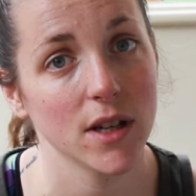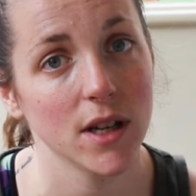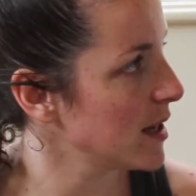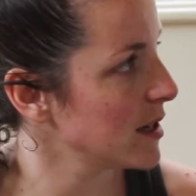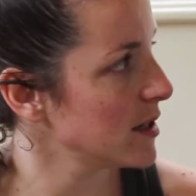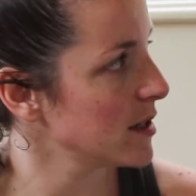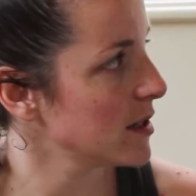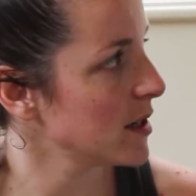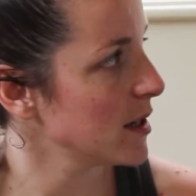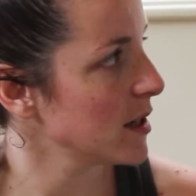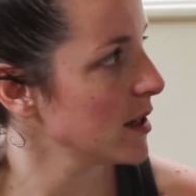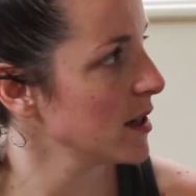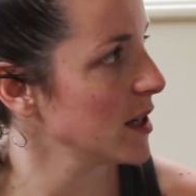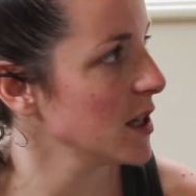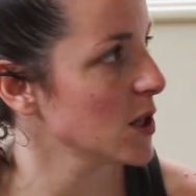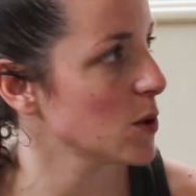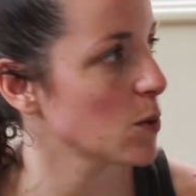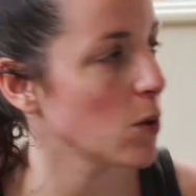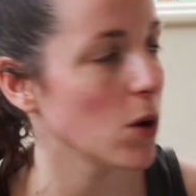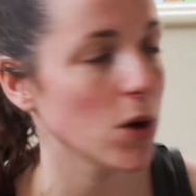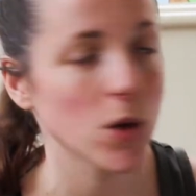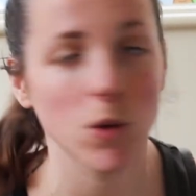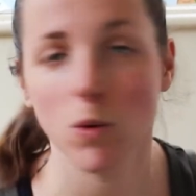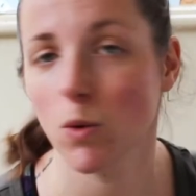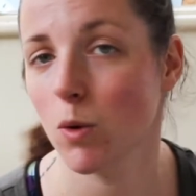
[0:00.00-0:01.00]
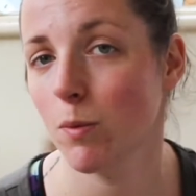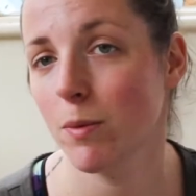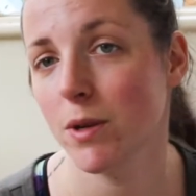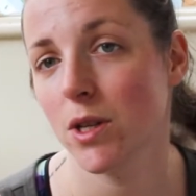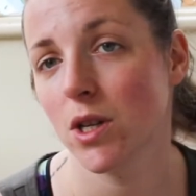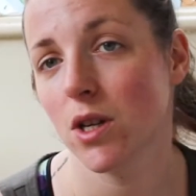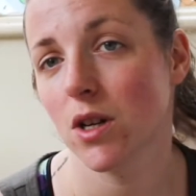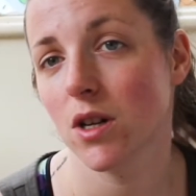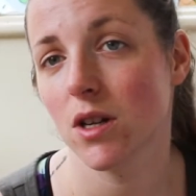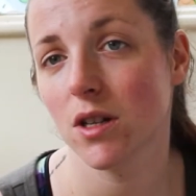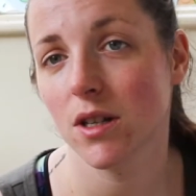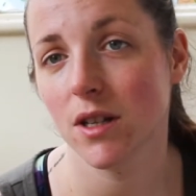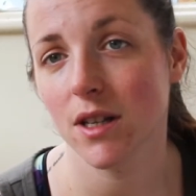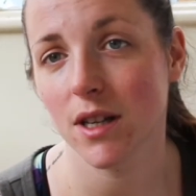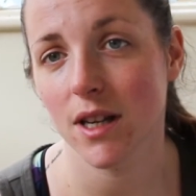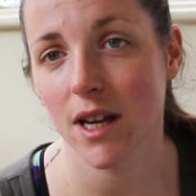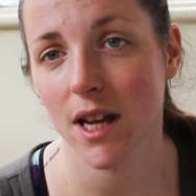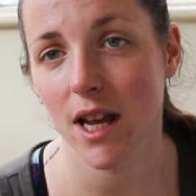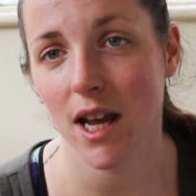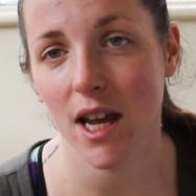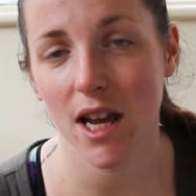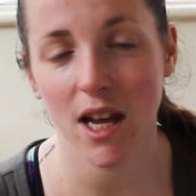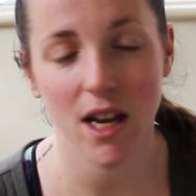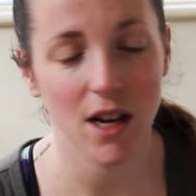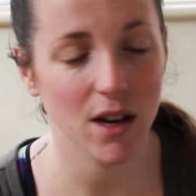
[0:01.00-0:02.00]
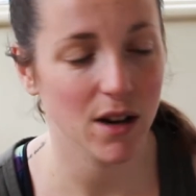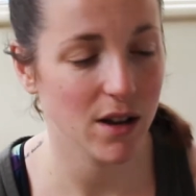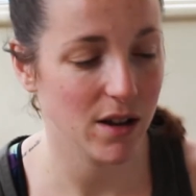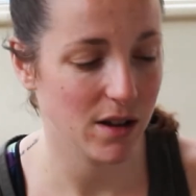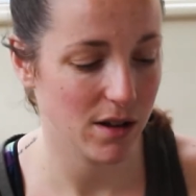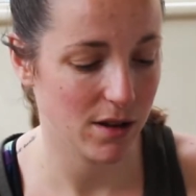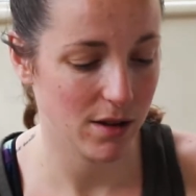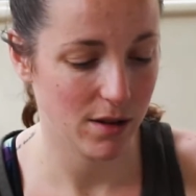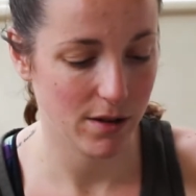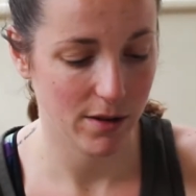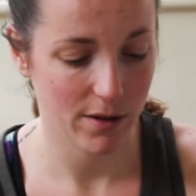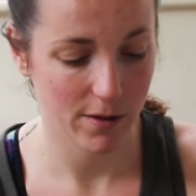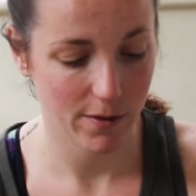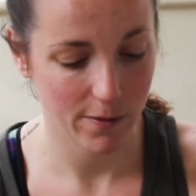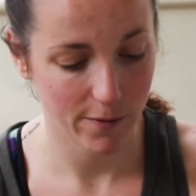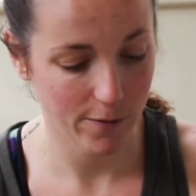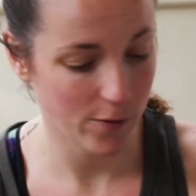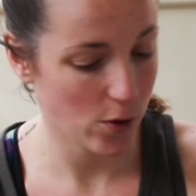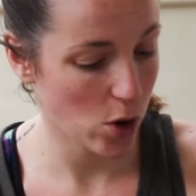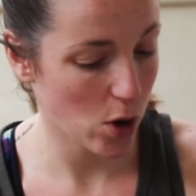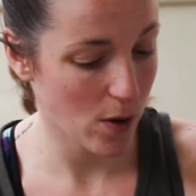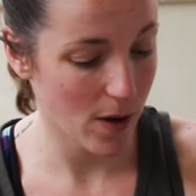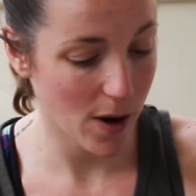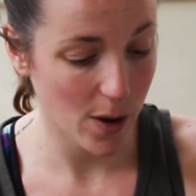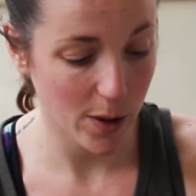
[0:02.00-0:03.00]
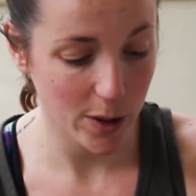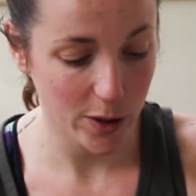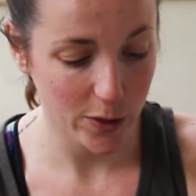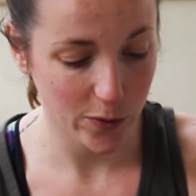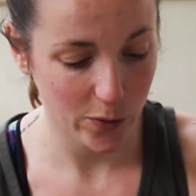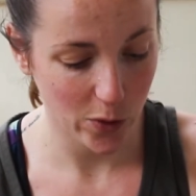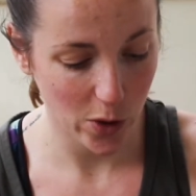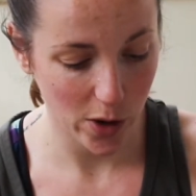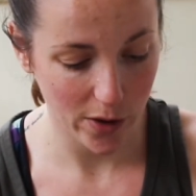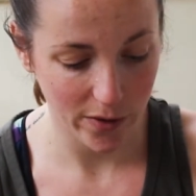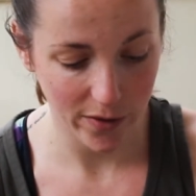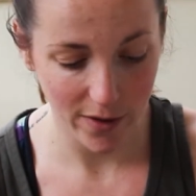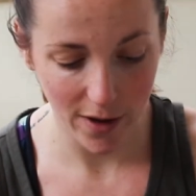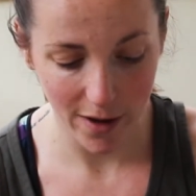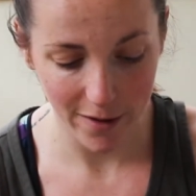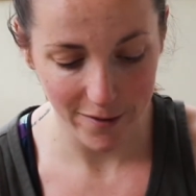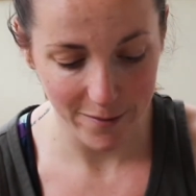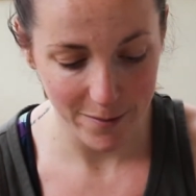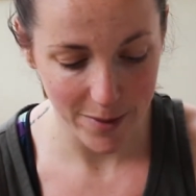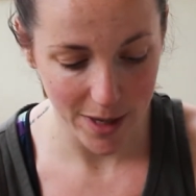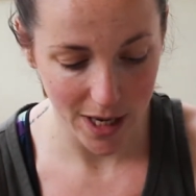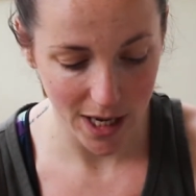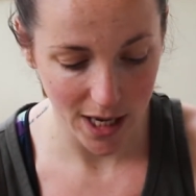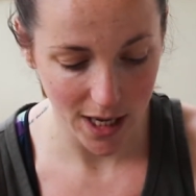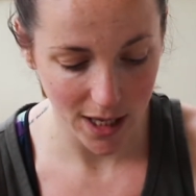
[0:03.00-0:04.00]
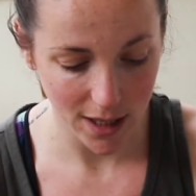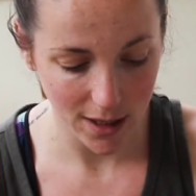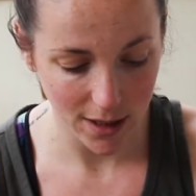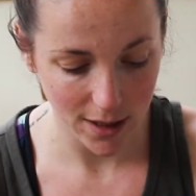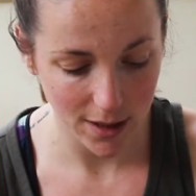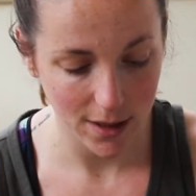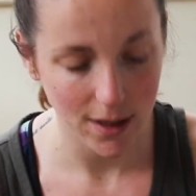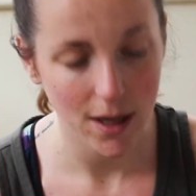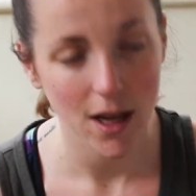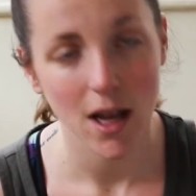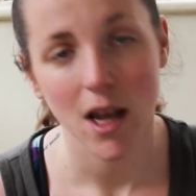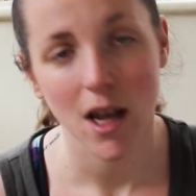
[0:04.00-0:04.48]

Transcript: And this wash will be done in 4 hours 45 minutes.